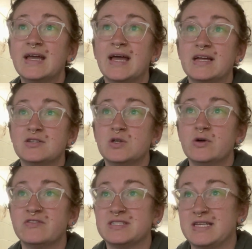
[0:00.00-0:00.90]
And 2
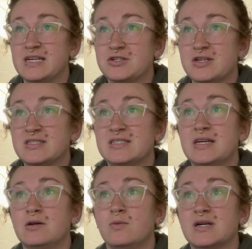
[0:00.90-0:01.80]
of its agents
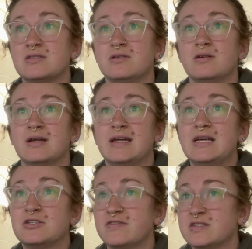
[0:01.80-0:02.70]
tailed Wessel on
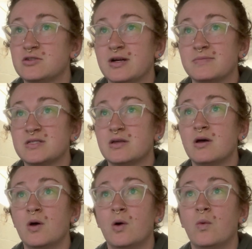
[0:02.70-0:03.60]
each of his trips,
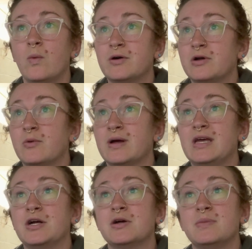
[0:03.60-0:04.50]
wondering what he
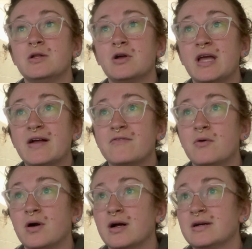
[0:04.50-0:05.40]
could be looking
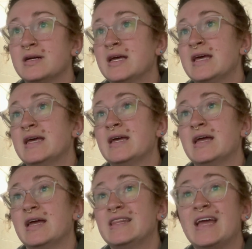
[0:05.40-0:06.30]
for.
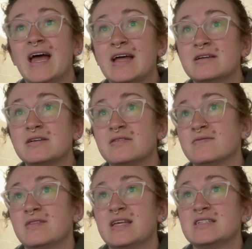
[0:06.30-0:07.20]
In the end,
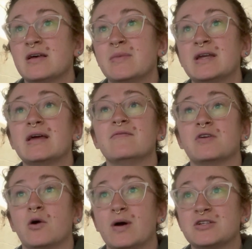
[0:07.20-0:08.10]
they summoned him for
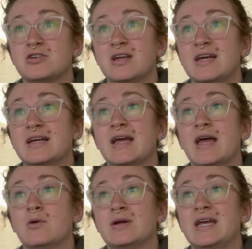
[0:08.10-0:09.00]
questioning,
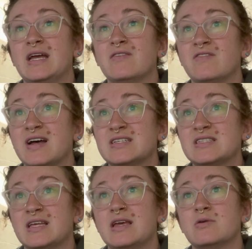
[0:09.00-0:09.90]
and when he confessed
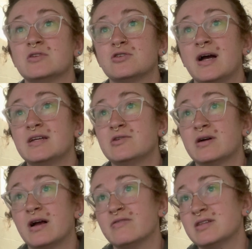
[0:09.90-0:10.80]
that he was trying to
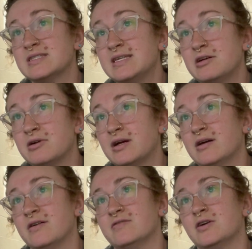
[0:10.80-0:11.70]
recover the secret
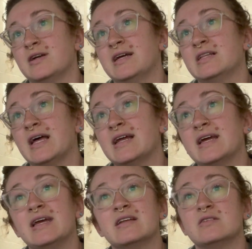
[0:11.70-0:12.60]
of turning
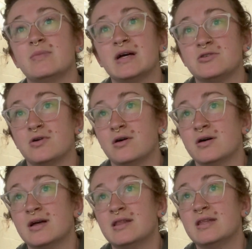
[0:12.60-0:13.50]
lignite into petrol,
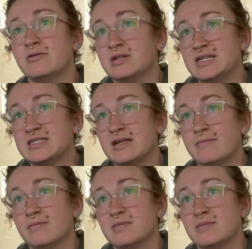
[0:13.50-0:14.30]
they released him,